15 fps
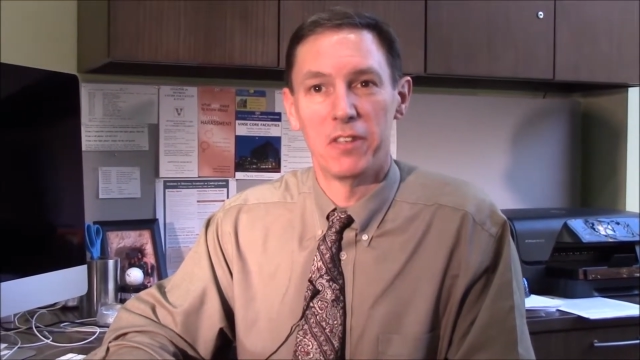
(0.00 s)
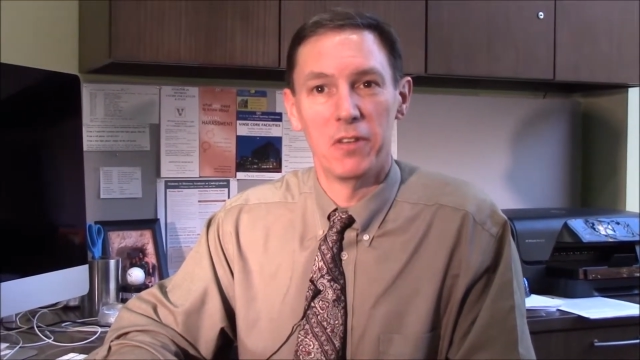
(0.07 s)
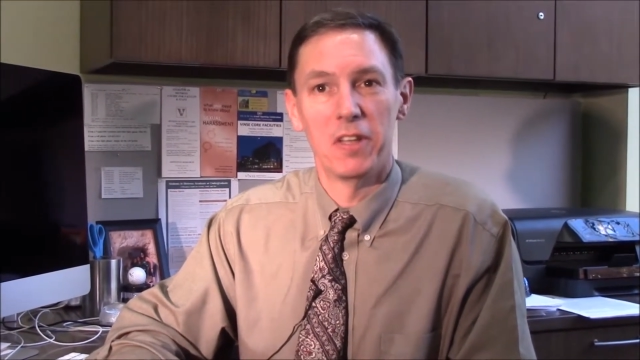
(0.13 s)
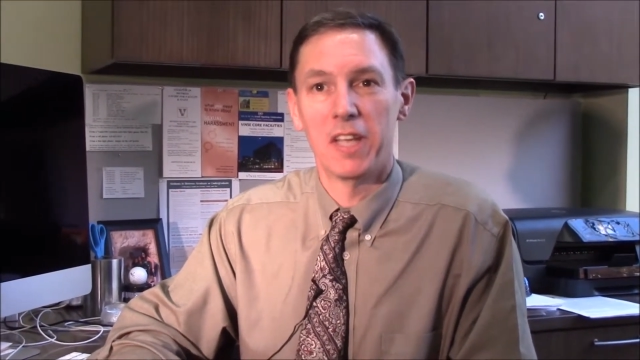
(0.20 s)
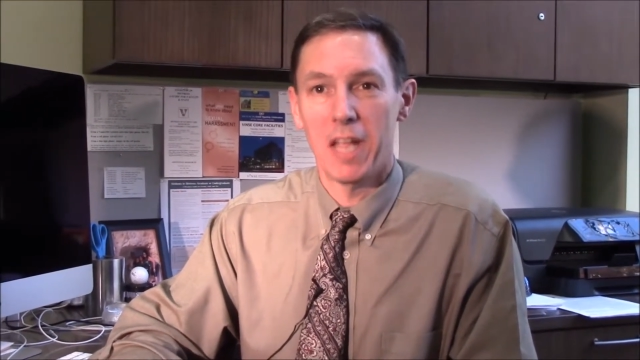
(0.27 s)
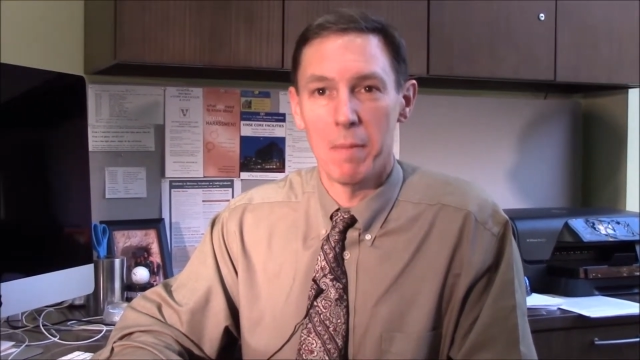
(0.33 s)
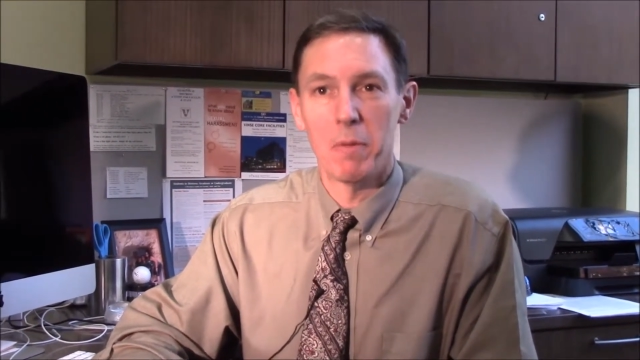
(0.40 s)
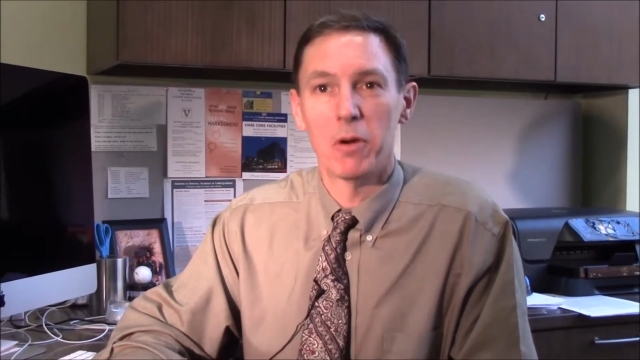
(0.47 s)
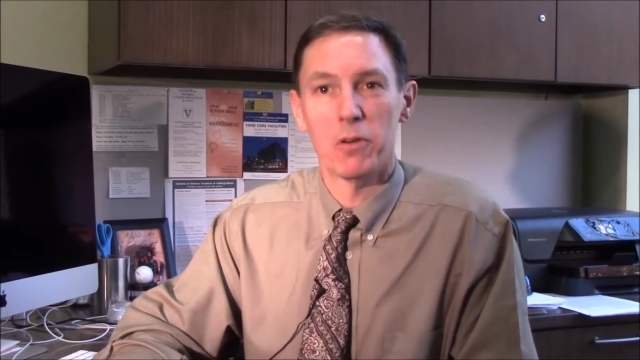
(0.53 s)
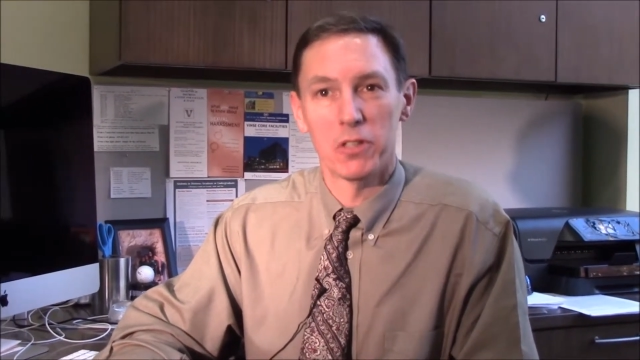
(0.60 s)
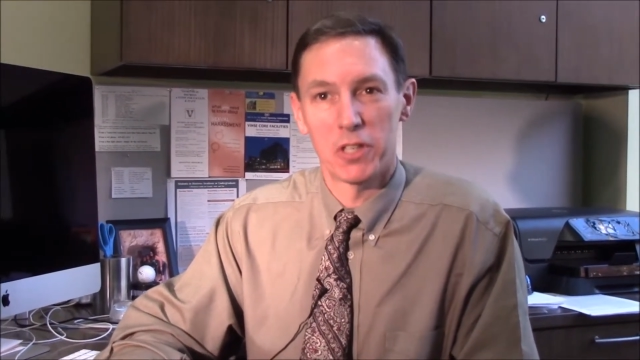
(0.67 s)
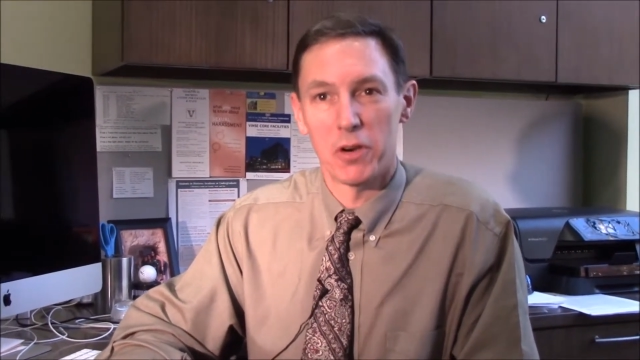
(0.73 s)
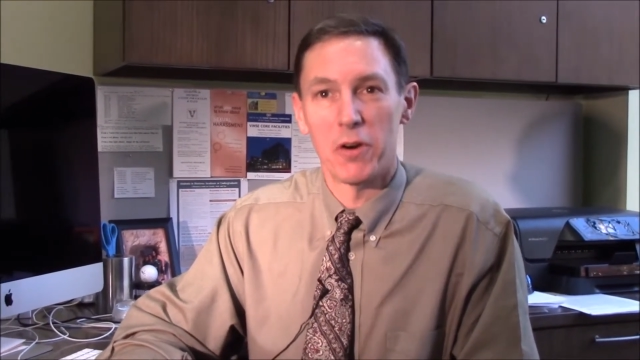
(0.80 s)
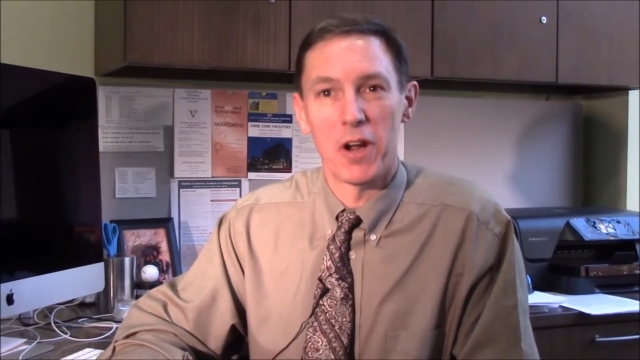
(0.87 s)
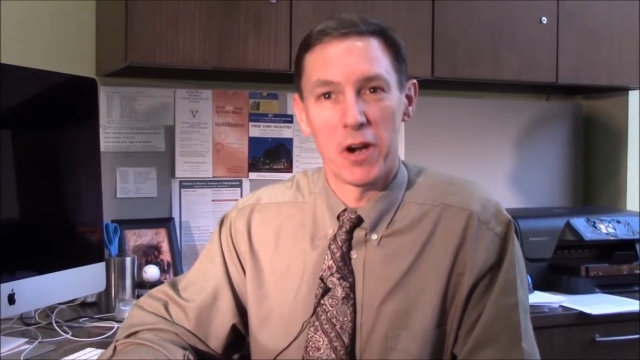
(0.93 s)
to the chemicals
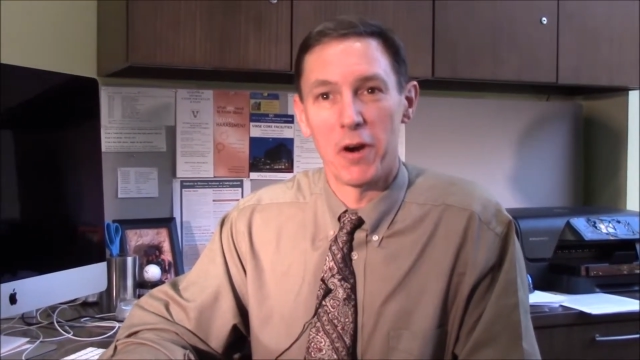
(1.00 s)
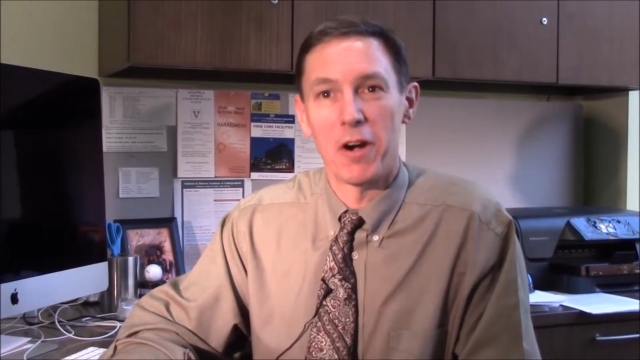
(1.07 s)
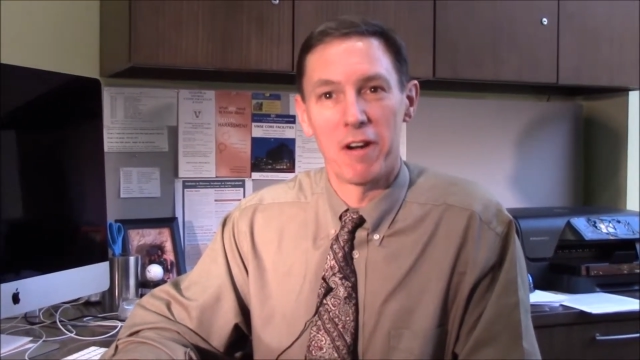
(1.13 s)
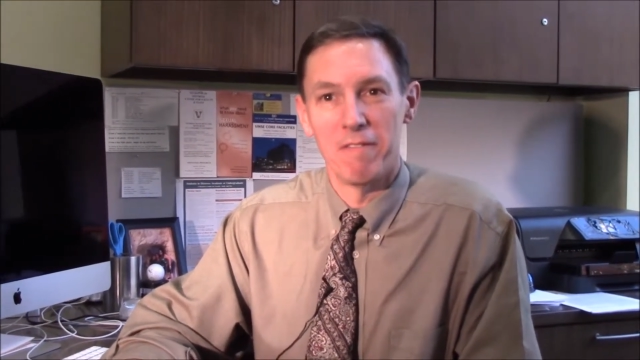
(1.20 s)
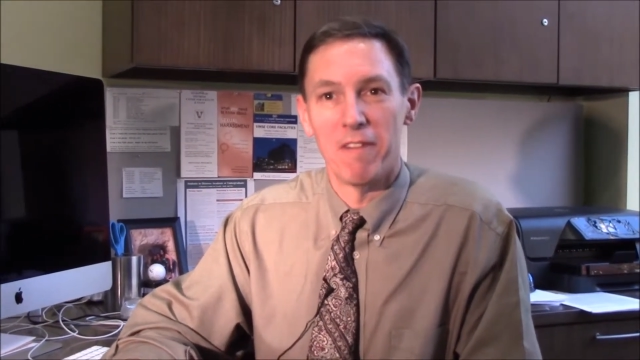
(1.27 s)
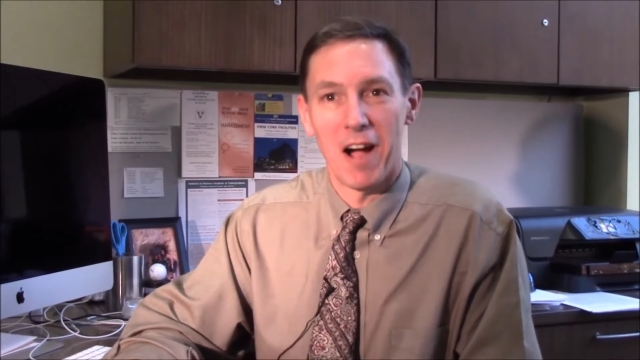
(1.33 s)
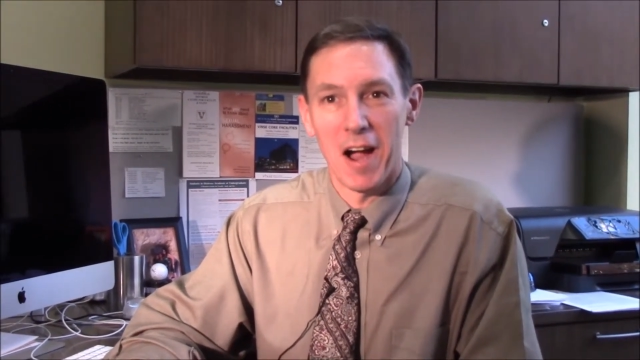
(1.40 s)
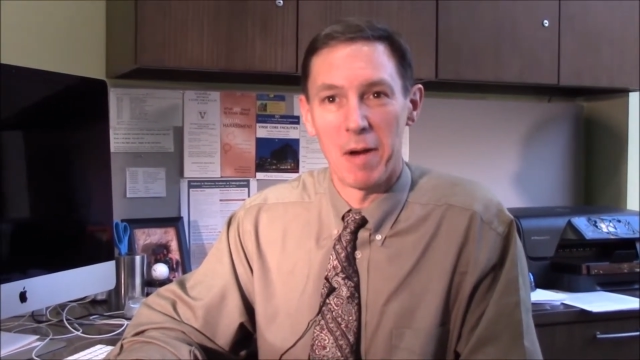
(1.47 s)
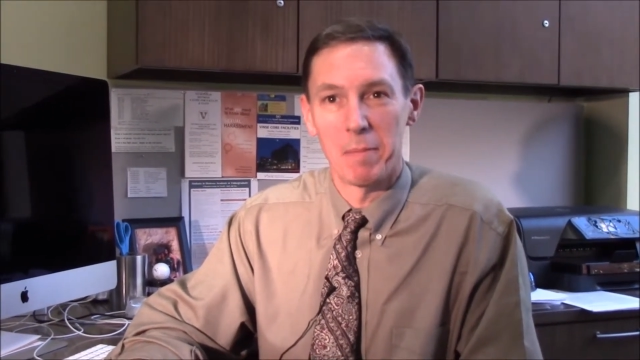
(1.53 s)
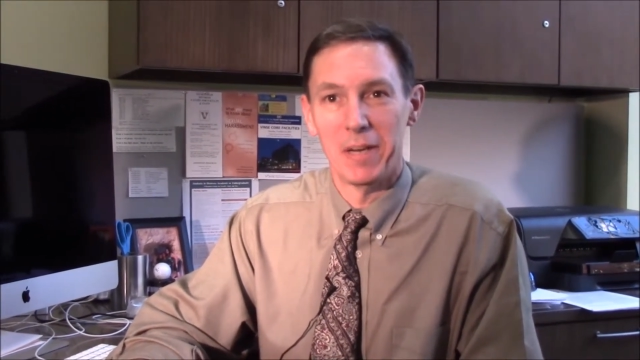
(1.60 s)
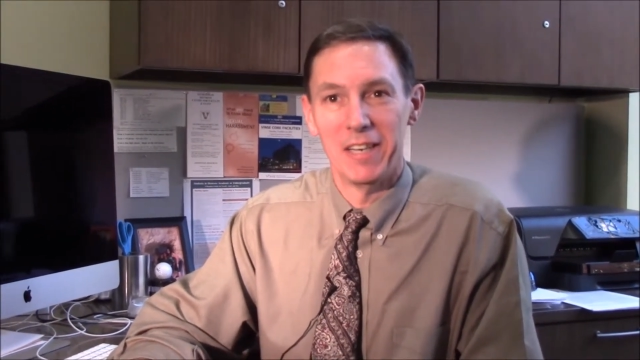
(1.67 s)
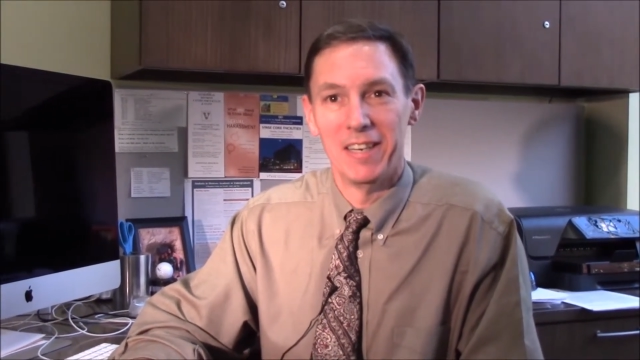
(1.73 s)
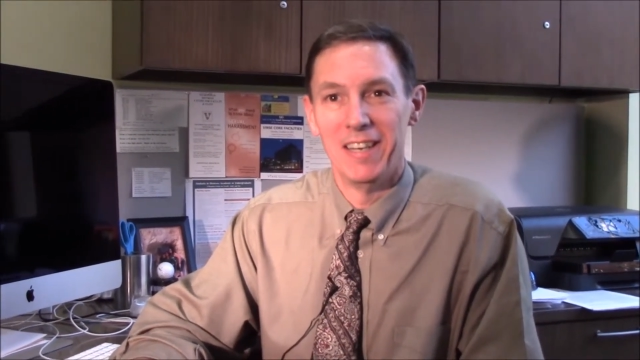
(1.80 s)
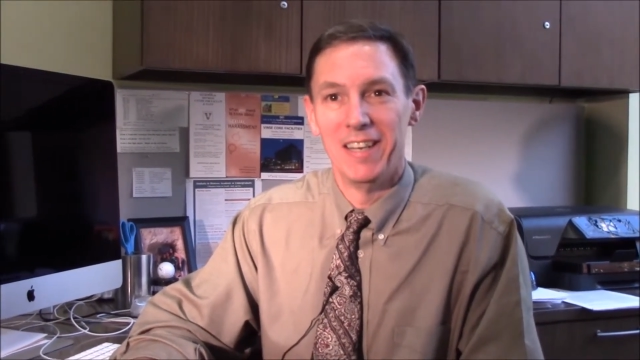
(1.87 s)
that are in our environment.